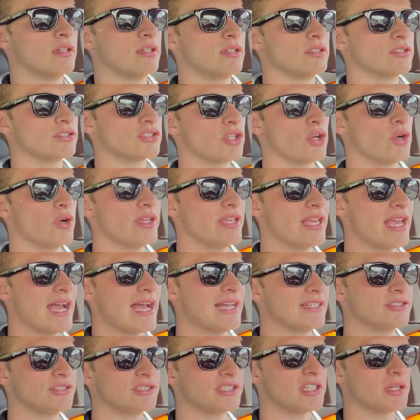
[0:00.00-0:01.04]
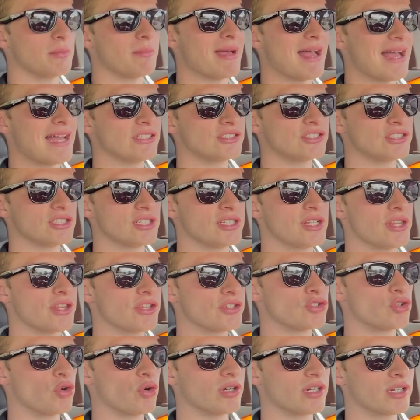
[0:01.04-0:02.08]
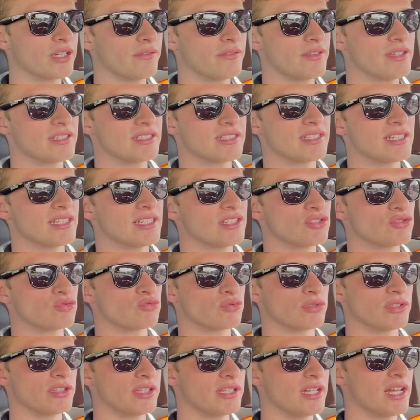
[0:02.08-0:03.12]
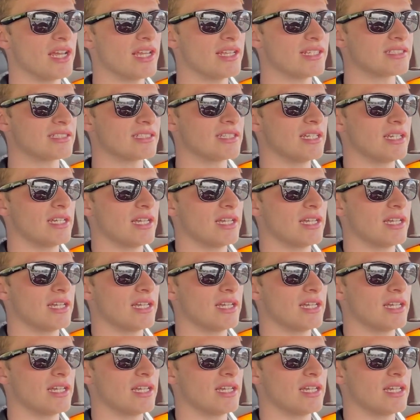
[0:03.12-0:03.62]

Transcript: So yeah, as you can imagine, the torque of this thing is really nice.